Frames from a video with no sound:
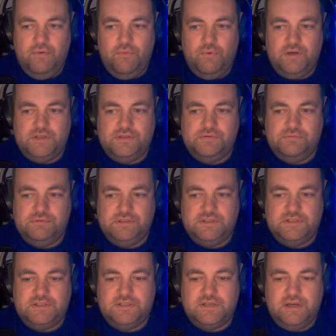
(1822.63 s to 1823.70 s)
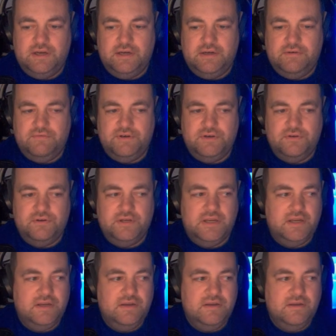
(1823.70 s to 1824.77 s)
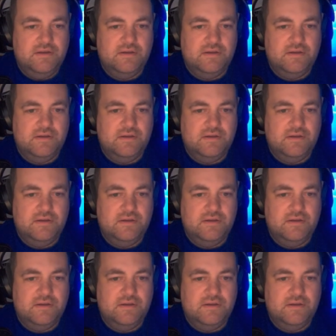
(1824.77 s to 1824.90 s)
which was kind of annoying.